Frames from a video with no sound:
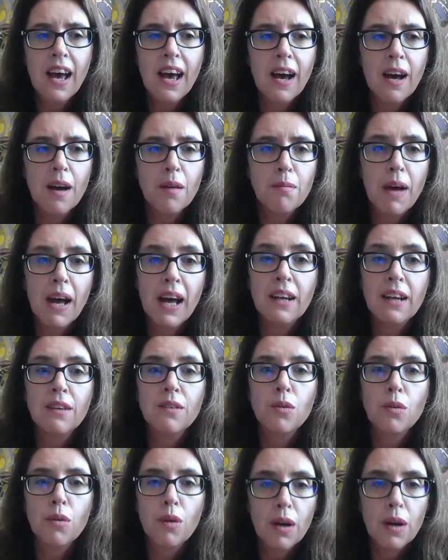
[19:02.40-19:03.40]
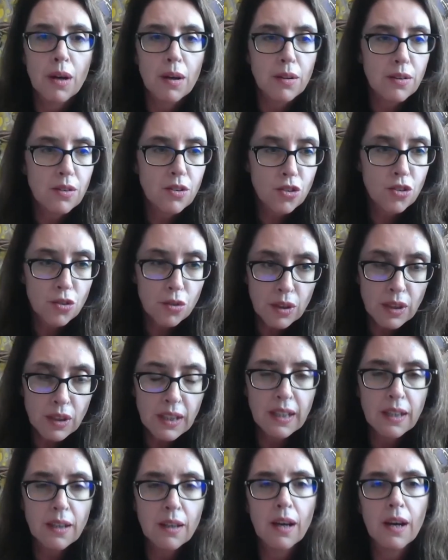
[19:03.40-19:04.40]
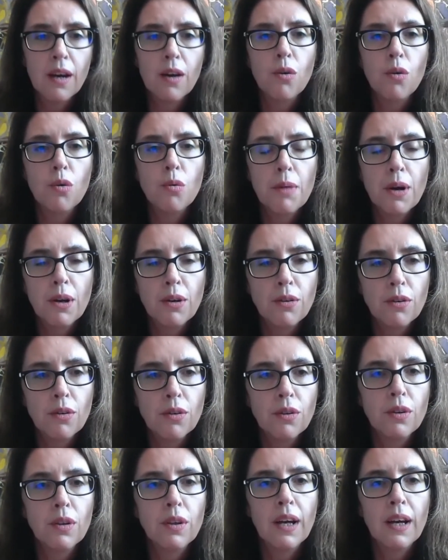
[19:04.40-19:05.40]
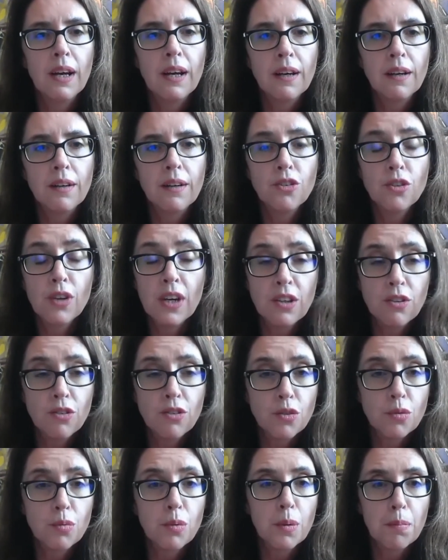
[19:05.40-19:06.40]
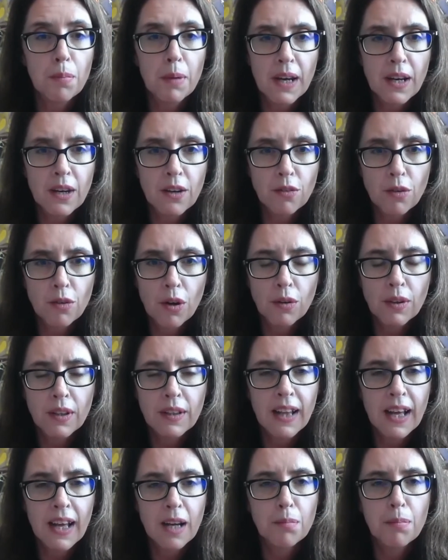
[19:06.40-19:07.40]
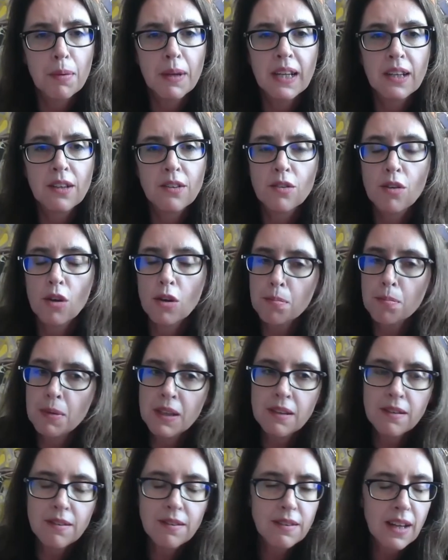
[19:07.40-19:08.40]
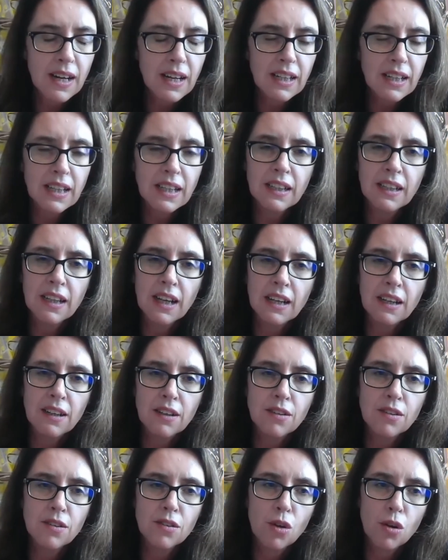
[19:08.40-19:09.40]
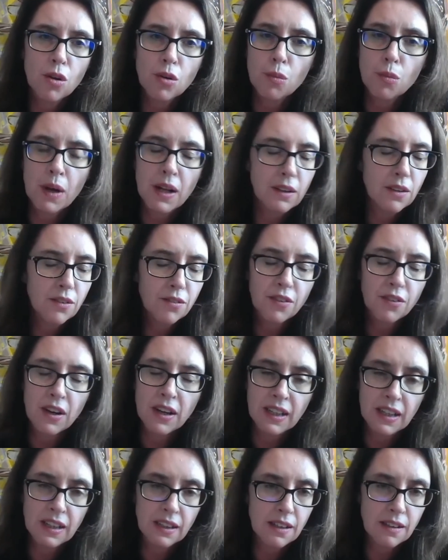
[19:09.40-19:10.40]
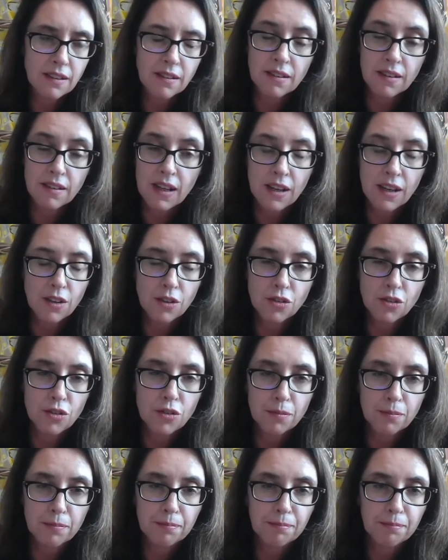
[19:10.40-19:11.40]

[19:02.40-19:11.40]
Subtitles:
and surely hormonal changes will play a role in that, but it's not been studied and it's not well defined at this stage.